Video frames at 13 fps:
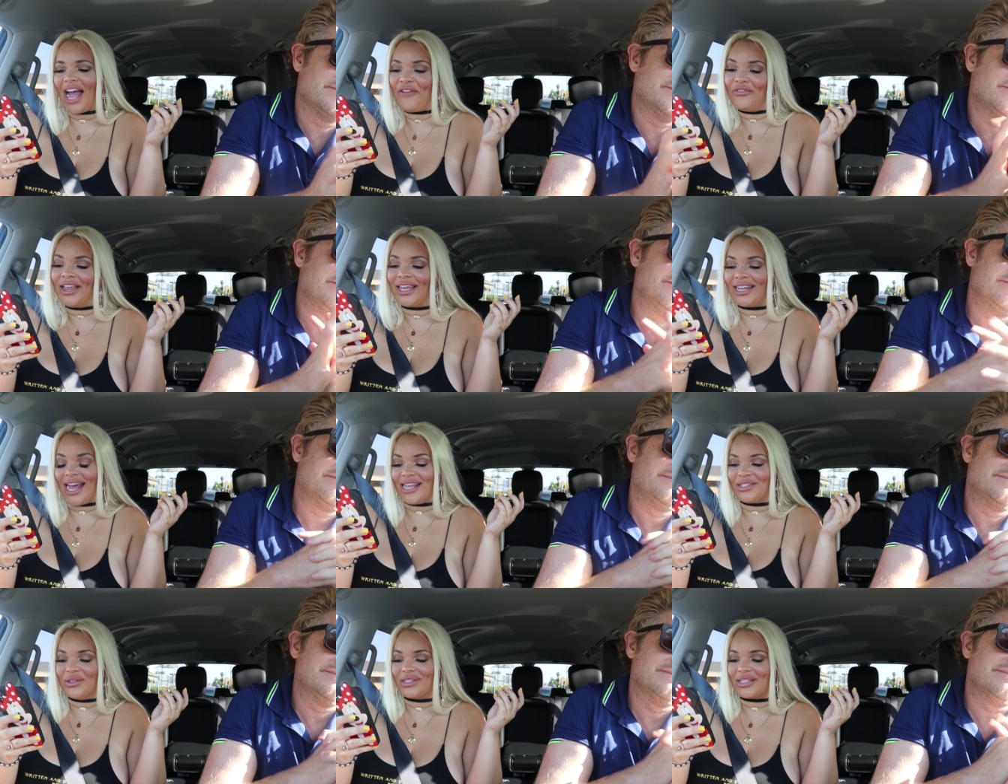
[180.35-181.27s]
I feel like
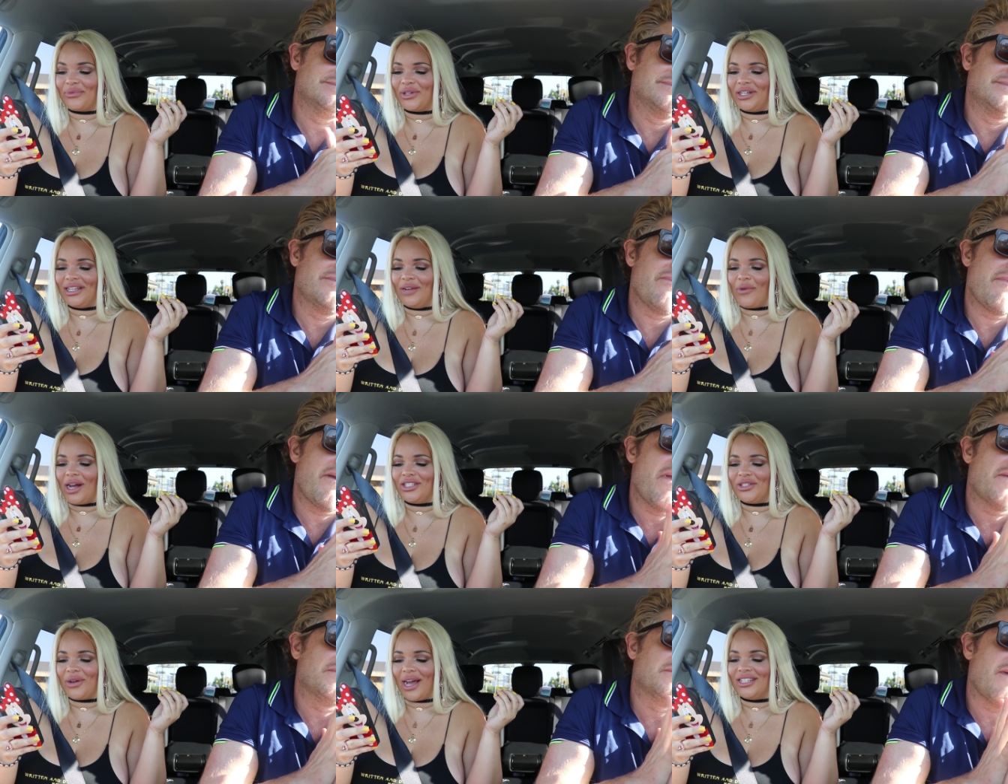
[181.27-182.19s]
I'm thirty and I
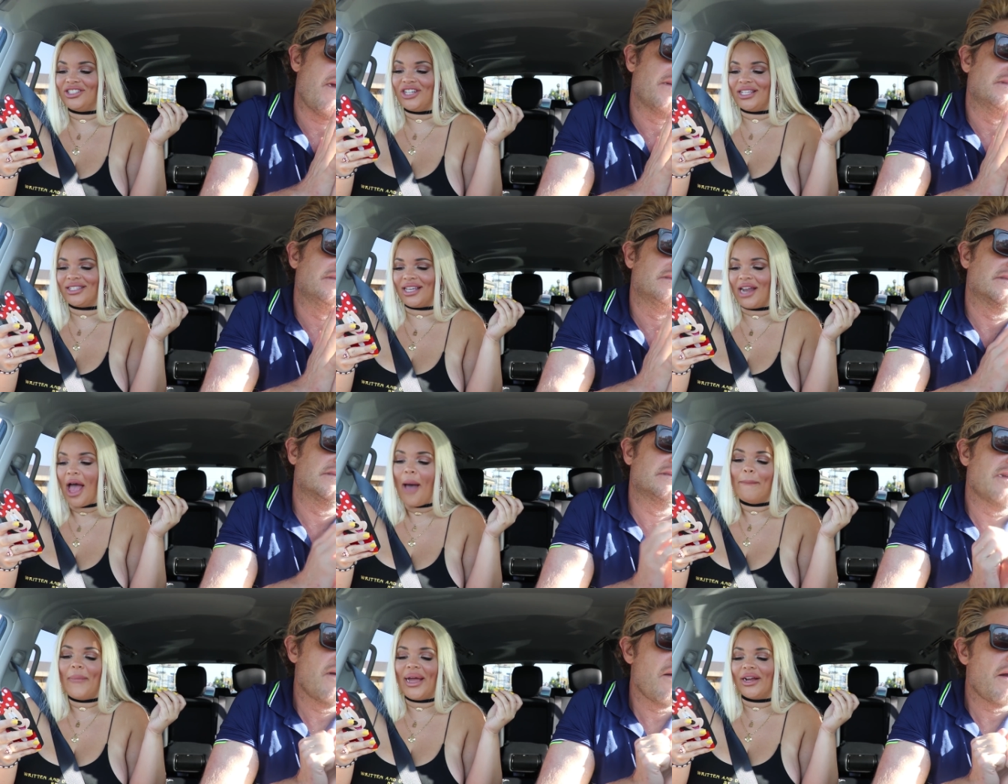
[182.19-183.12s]
watch you guys. Jason,
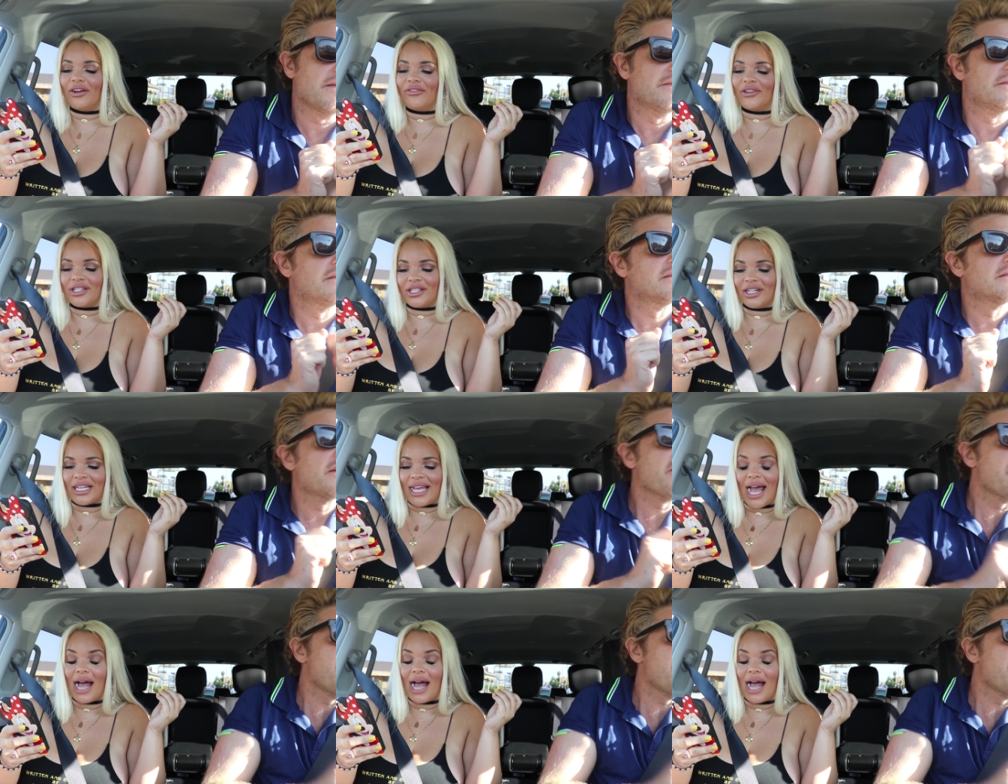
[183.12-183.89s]
my girlfriend is thirty.